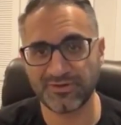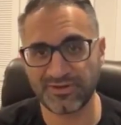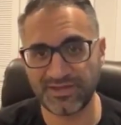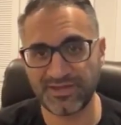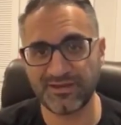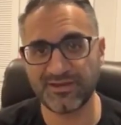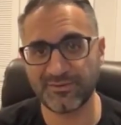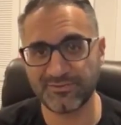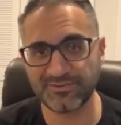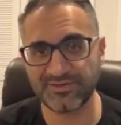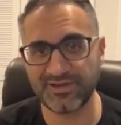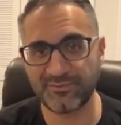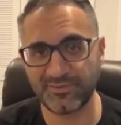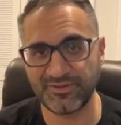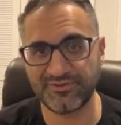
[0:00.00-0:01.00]
The GitHub
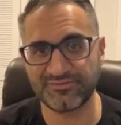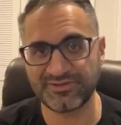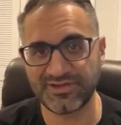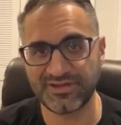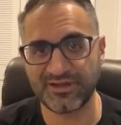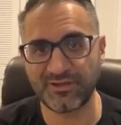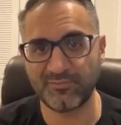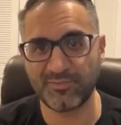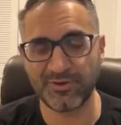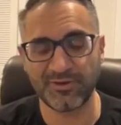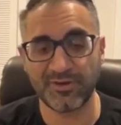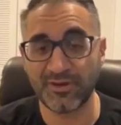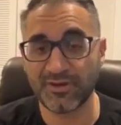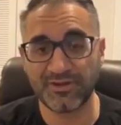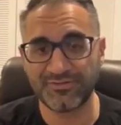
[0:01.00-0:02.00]
is, I believe, set up.
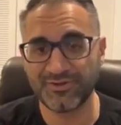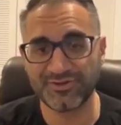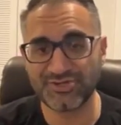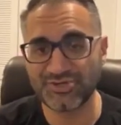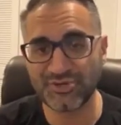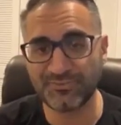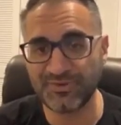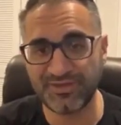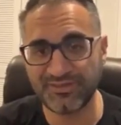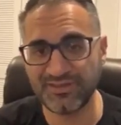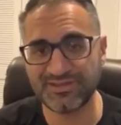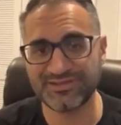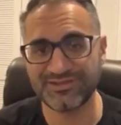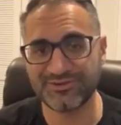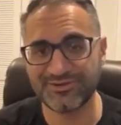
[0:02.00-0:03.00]
But there's so
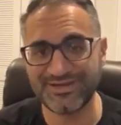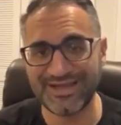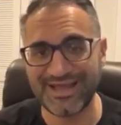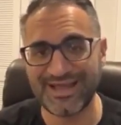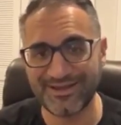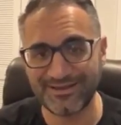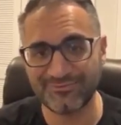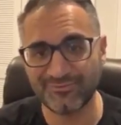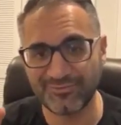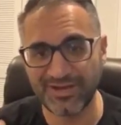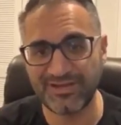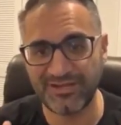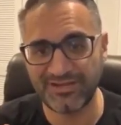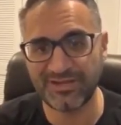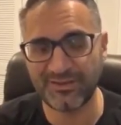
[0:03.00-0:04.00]
many things that are not
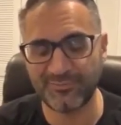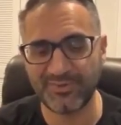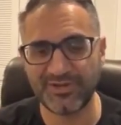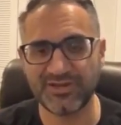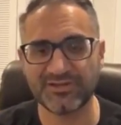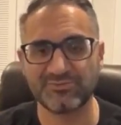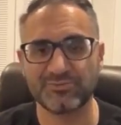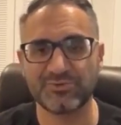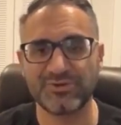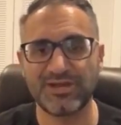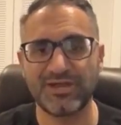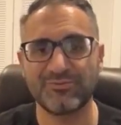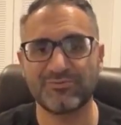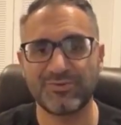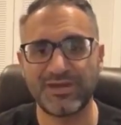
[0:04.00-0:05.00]
ready yet because
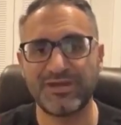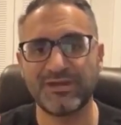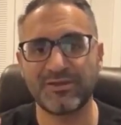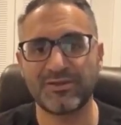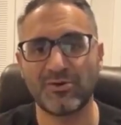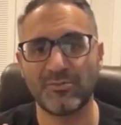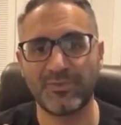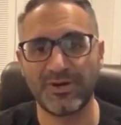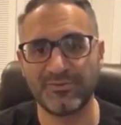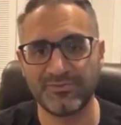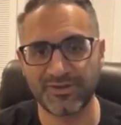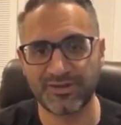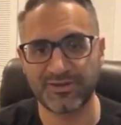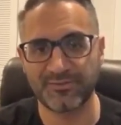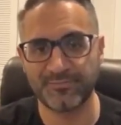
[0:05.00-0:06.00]
we're not ready to go
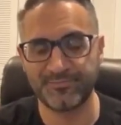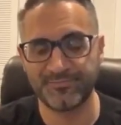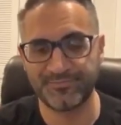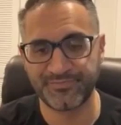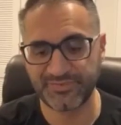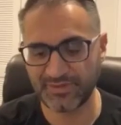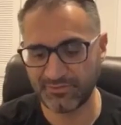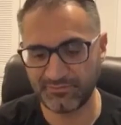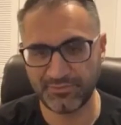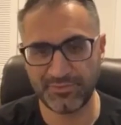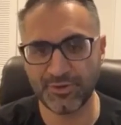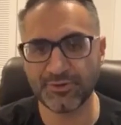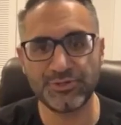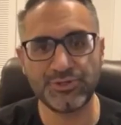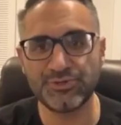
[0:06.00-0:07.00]
public.
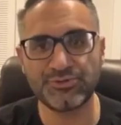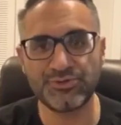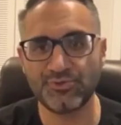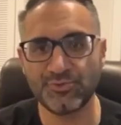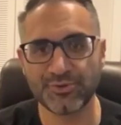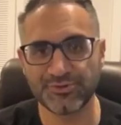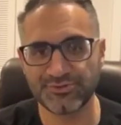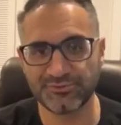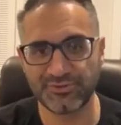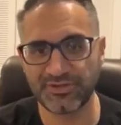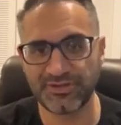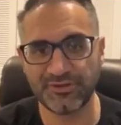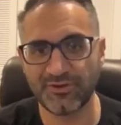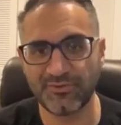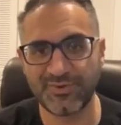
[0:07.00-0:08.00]
No YouTubers
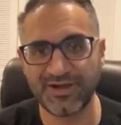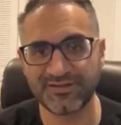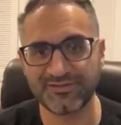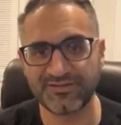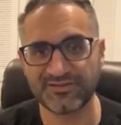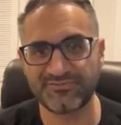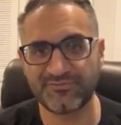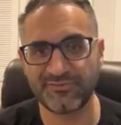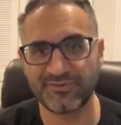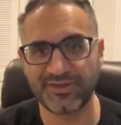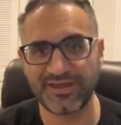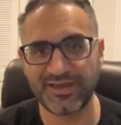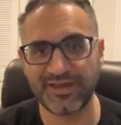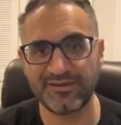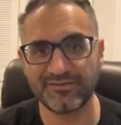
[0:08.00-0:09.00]
really know about this
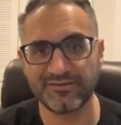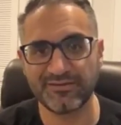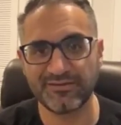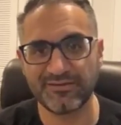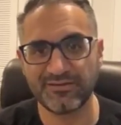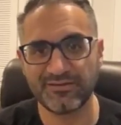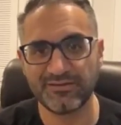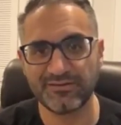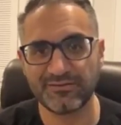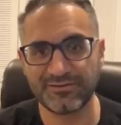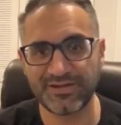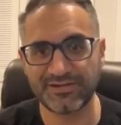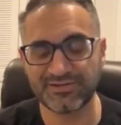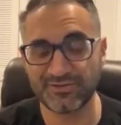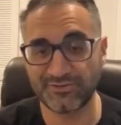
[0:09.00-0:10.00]
fully yet.
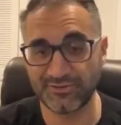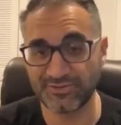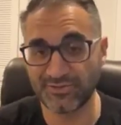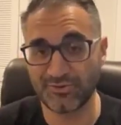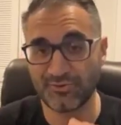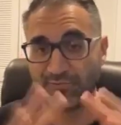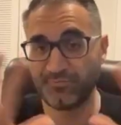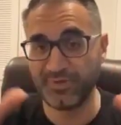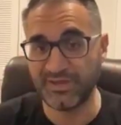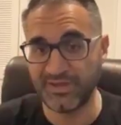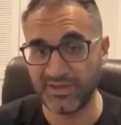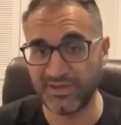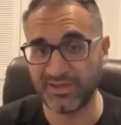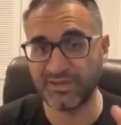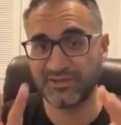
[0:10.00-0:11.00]
Right? So there's no
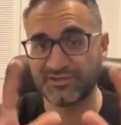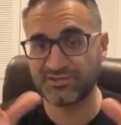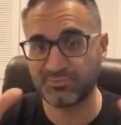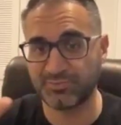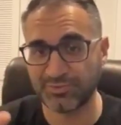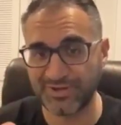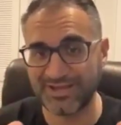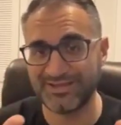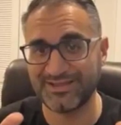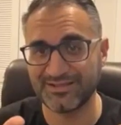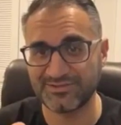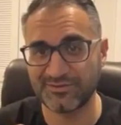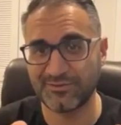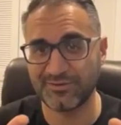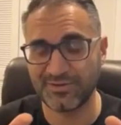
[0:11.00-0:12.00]
big spread
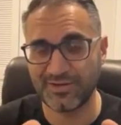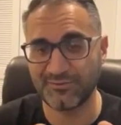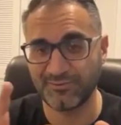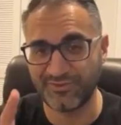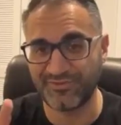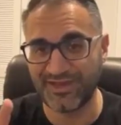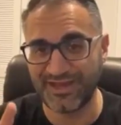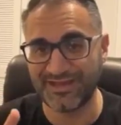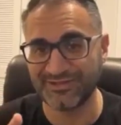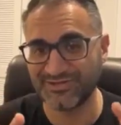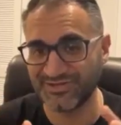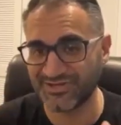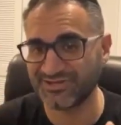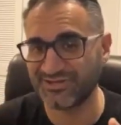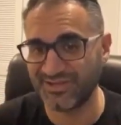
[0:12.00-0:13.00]
that's going on with
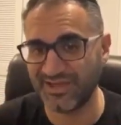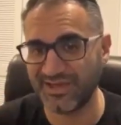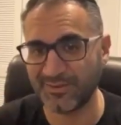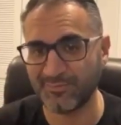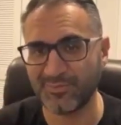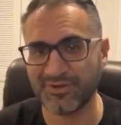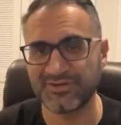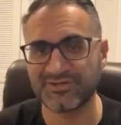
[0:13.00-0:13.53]
that just yet.